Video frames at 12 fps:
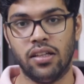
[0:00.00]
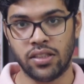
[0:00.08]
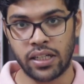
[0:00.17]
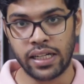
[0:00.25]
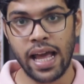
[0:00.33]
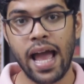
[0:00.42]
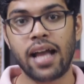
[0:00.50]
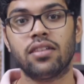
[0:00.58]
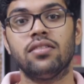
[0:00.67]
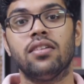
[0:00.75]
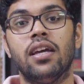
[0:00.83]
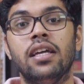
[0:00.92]
the
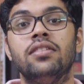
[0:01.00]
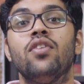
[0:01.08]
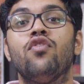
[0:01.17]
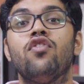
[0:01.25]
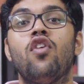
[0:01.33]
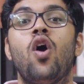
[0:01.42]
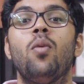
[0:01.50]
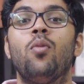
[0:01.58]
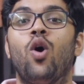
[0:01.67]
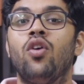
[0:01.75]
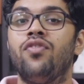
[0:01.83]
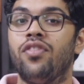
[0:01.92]
tax is a
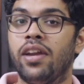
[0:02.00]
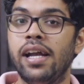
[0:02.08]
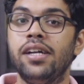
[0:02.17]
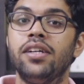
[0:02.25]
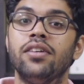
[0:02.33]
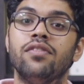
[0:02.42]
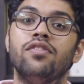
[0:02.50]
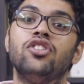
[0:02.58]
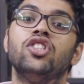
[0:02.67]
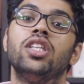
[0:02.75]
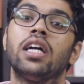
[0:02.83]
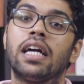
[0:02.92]
form of rent
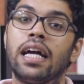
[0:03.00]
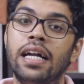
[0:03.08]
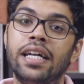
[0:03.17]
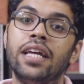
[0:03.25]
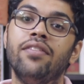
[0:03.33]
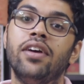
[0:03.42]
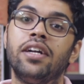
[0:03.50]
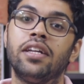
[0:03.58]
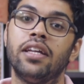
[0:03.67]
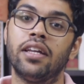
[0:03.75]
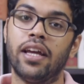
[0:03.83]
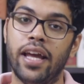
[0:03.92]
which the
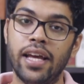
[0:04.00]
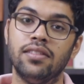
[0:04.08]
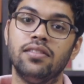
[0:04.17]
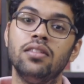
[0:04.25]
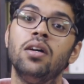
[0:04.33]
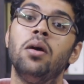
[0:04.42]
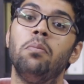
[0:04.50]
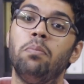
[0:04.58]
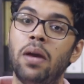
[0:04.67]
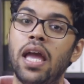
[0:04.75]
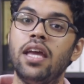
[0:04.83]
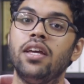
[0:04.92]
cultivator is
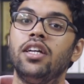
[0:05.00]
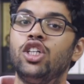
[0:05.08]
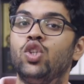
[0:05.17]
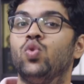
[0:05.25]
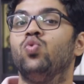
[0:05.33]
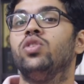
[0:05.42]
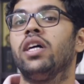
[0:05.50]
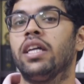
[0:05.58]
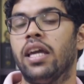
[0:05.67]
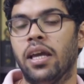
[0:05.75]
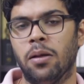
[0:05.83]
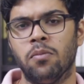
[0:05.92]
paying to the
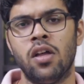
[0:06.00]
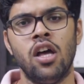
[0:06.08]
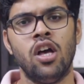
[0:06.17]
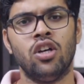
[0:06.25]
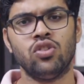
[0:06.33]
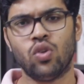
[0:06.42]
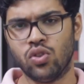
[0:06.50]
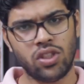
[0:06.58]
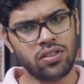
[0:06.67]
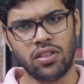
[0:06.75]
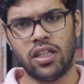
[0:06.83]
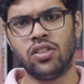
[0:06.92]
king. So
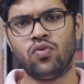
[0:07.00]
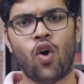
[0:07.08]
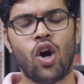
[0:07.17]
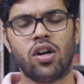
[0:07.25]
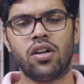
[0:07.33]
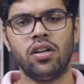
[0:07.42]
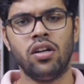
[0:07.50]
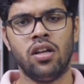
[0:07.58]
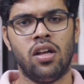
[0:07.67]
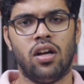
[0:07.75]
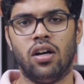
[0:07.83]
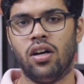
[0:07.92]
this is what
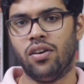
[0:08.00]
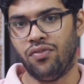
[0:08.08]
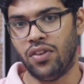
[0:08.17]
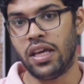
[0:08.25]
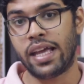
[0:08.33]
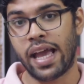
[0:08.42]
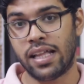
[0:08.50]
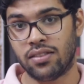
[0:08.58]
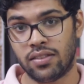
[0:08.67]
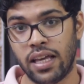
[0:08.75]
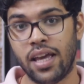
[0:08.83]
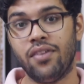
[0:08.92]
we
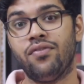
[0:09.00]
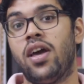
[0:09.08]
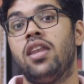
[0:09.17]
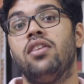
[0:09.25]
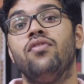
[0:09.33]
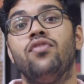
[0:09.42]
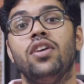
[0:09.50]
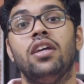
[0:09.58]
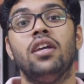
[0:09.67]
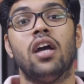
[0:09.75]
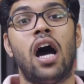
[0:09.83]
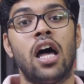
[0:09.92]
can say when
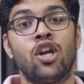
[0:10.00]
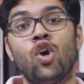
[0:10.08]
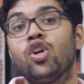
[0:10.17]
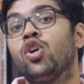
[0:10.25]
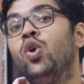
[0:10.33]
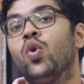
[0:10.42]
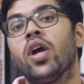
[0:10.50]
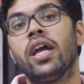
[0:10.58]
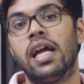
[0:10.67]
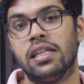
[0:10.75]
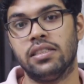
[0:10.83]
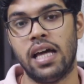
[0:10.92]
we are not
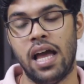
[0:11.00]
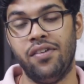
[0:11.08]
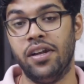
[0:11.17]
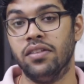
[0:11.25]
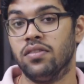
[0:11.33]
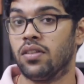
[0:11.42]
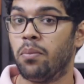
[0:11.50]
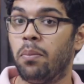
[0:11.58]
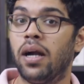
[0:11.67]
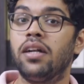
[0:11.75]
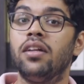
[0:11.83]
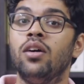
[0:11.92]
looking at the evidence.
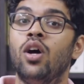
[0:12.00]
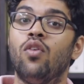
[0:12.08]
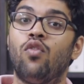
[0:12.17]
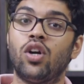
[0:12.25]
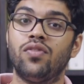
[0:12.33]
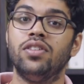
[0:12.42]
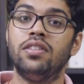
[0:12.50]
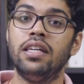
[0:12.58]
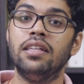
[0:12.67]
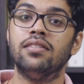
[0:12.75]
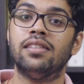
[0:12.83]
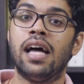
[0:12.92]
But what we
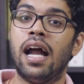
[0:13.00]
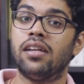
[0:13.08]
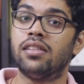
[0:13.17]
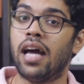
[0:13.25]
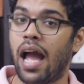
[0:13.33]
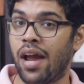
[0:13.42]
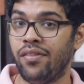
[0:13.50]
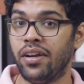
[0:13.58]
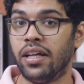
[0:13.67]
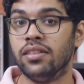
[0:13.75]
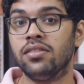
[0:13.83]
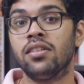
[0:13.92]
see is that the
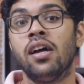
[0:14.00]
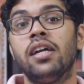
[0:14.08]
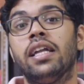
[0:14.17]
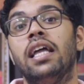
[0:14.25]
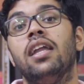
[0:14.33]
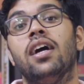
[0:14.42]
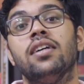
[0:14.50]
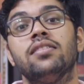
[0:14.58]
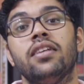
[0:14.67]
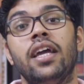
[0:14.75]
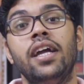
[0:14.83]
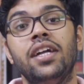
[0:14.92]
evidence tell
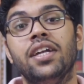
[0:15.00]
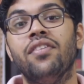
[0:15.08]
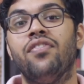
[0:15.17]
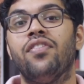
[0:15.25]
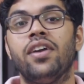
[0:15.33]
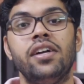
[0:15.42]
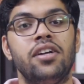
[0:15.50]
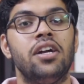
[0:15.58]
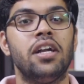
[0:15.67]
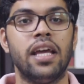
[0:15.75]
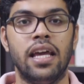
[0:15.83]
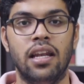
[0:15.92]
us a different
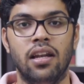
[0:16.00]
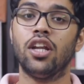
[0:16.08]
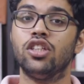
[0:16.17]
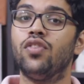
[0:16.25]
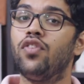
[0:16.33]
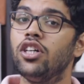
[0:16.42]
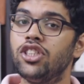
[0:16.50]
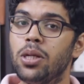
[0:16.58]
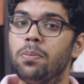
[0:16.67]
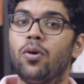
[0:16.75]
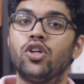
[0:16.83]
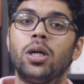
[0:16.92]
tale. Now the first
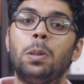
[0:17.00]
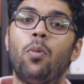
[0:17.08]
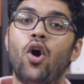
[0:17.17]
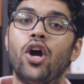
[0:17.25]
important